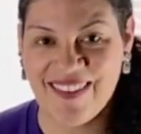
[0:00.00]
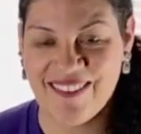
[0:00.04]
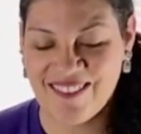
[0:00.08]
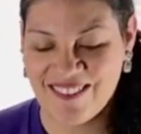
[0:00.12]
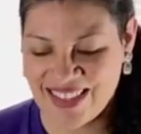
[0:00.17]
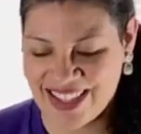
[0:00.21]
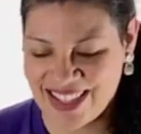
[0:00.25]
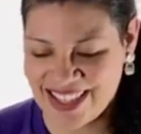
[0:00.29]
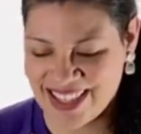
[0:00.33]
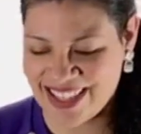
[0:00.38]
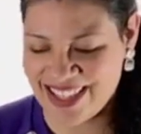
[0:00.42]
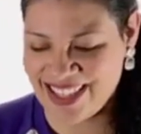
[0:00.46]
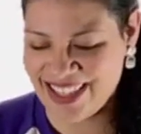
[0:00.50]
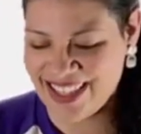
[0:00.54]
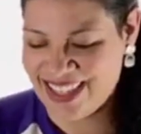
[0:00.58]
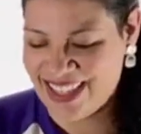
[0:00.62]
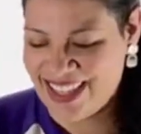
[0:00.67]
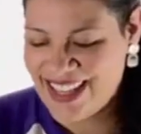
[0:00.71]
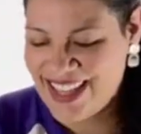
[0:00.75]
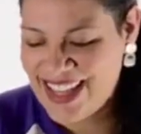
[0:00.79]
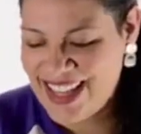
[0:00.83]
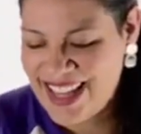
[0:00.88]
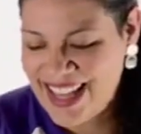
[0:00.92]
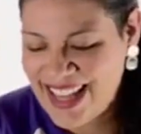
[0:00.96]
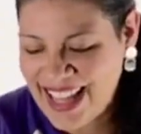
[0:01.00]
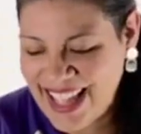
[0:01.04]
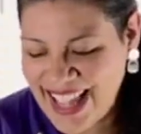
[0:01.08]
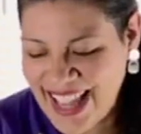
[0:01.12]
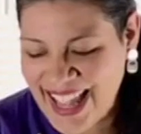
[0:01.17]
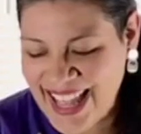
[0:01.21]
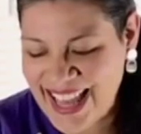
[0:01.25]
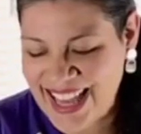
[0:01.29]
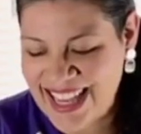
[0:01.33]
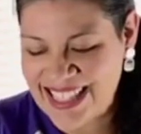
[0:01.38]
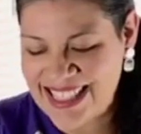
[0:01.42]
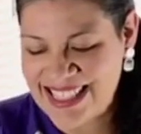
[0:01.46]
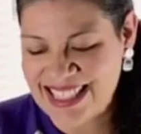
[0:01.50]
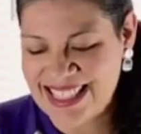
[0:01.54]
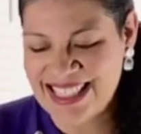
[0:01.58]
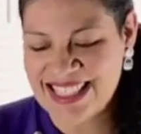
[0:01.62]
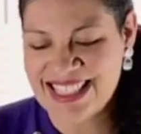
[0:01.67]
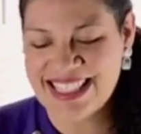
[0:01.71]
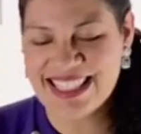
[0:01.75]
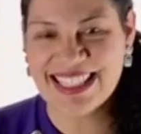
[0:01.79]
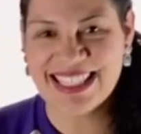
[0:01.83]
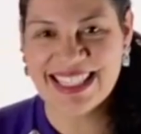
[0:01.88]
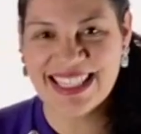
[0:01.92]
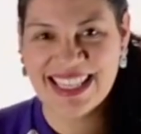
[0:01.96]
Vinegar
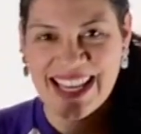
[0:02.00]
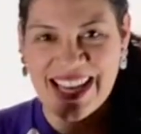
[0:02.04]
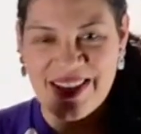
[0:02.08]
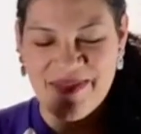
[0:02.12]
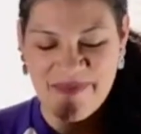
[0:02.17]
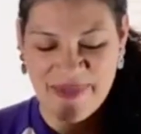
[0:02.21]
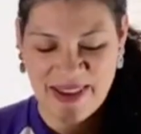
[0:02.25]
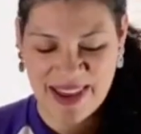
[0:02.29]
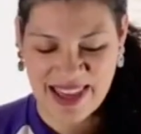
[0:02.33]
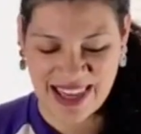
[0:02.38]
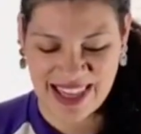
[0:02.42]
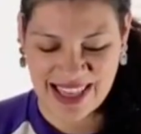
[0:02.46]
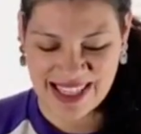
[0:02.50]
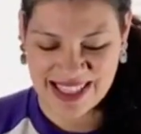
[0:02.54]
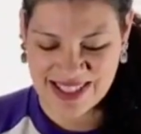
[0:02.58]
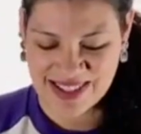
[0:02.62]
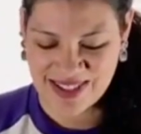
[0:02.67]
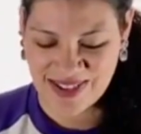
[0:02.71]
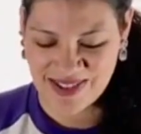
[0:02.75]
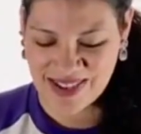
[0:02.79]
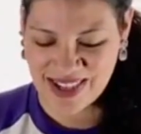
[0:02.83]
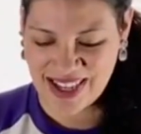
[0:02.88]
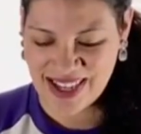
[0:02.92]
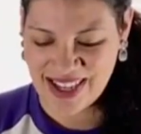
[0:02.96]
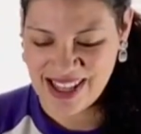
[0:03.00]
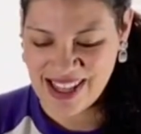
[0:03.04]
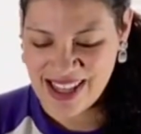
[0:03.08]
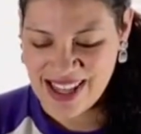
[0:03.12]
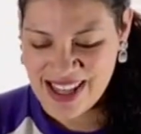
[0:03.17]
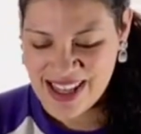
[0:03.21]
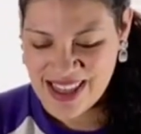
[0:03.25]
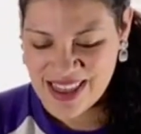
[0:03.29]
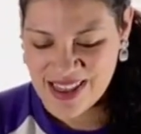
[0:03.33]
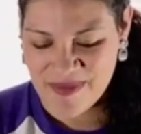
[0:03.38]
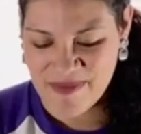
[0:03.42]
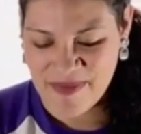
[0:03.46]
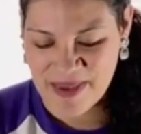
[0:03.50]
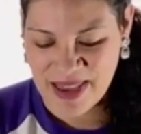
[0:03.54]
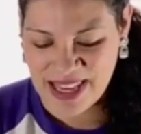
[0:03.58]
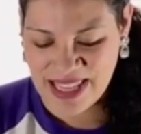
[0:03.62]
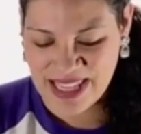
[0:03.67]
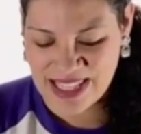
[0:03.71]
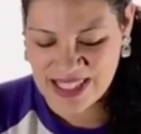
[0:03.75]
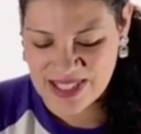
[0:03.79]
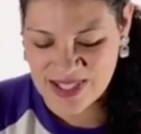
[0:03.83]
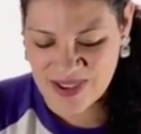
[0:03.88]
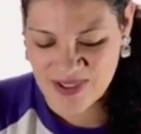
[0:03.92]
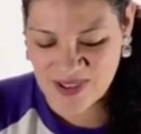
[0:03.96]
and baking soda. The
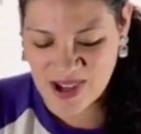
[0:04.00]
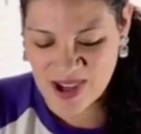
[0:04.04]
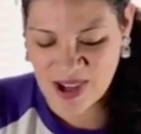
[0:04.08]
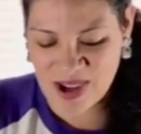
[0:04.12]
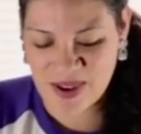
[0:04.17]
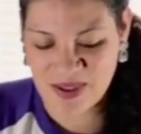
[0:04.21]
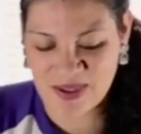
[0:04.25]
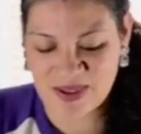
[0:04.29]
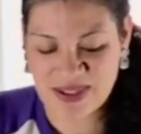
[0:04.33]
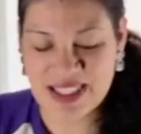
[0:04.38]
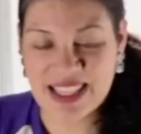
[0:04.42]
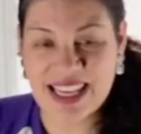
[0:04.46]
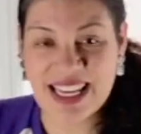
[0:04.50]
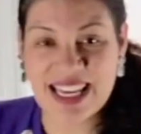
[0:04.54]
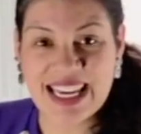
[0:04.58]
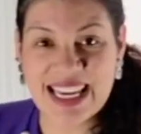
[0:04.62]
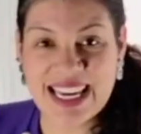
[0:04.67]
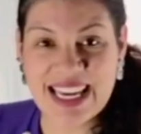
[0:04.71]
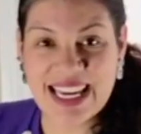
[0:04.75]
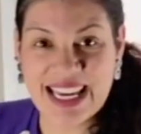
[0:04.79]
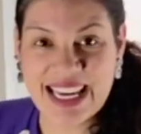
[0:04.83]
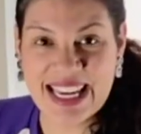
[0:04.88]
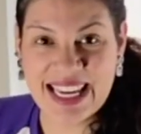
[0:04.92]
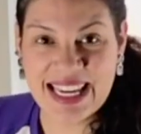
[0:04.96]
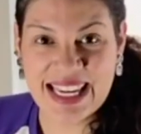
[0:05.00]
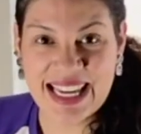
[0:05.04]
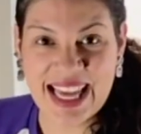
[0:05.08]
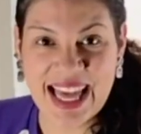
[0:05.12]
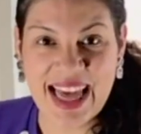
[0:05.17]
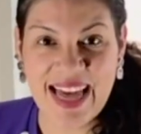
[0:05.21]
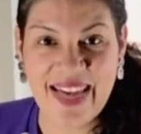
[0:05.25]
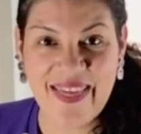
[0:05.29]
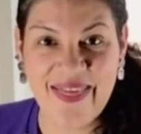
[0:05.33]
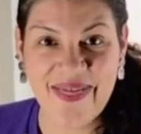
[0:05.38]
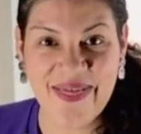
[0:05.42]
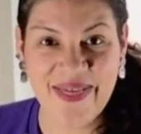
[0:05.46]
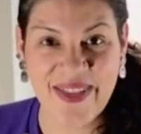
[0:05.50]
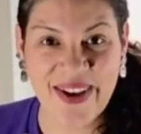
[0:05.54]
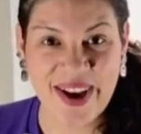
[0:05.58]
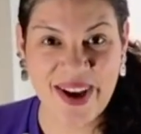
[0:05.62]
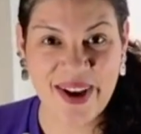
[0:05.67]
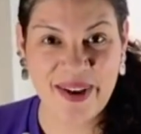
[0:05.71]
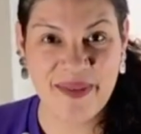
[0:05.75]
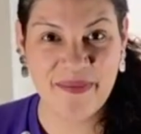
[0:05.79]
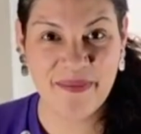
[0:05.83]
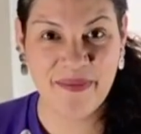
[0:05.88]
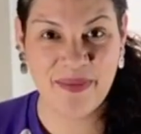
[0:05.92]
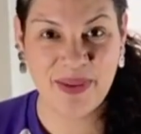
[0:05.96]
baking soda goes in the
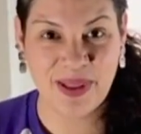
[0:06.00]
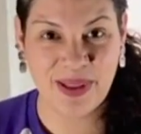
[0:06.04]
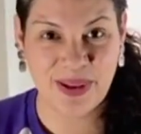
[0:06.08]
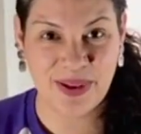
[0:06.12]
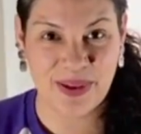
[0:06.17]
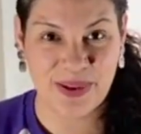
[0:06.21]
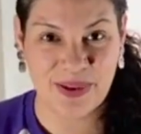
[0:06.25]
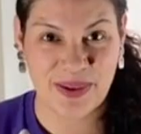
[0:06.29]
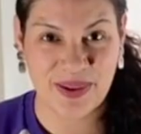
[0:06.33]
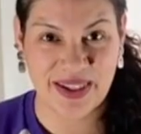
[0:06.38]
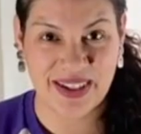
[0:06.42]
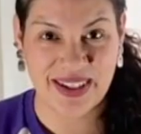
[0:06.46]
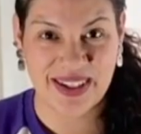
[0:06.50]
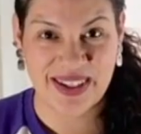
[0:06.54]
balloon.